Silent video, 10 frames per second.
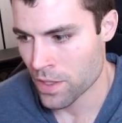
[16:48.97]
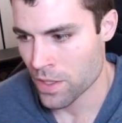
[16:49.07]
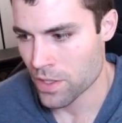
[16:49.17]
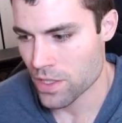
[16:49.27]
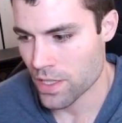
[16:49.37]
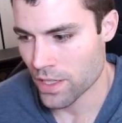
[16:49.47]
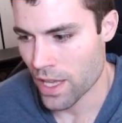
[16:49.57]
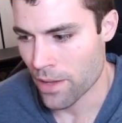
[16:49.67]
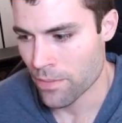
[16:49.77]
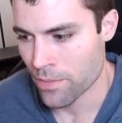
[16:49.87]
just like
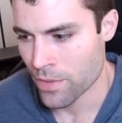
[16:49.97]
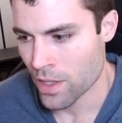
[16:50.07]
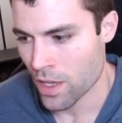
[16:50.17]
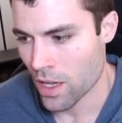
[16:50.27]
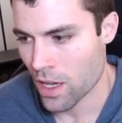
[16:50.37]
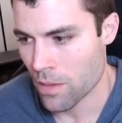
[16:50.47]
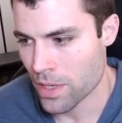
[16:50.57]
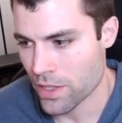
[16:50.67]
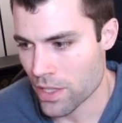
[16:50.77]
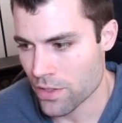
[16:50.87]
that. Now
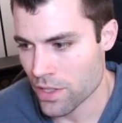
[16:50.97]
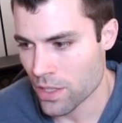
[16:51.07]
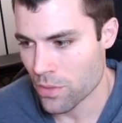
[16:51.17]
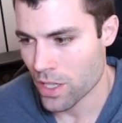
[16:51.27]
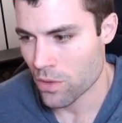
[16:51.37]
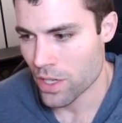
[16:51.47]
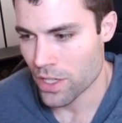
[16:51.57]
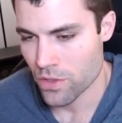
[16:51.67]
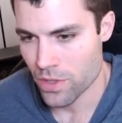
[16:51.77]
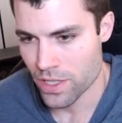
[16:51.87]
the other thing that we're going to want to
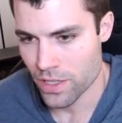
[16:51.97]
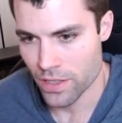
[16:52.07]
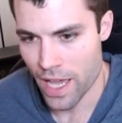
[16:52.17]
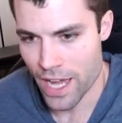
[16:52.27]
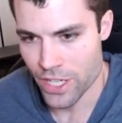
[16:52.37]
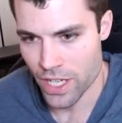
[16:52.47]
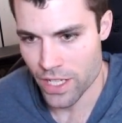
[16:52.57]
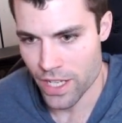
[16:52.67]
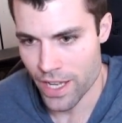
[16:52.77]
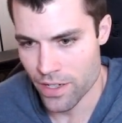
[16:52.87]
do is catch
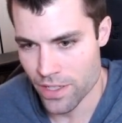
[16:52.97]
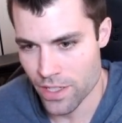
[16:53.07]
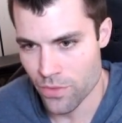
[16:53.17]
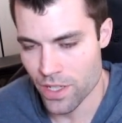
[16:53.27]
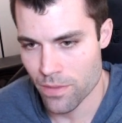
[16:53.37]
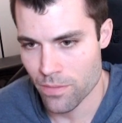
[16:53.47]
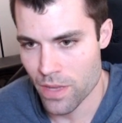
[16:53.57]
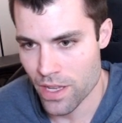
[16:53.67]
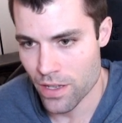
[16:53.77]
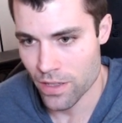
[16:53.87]
any errors that we
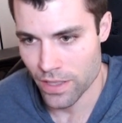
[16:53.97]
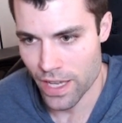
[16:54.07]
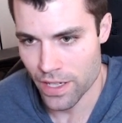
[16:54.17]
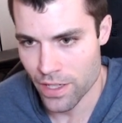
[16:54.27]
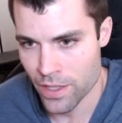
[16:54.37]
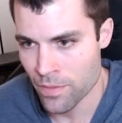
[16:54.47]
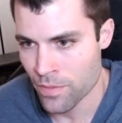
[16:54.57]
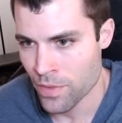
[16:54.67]
may get here.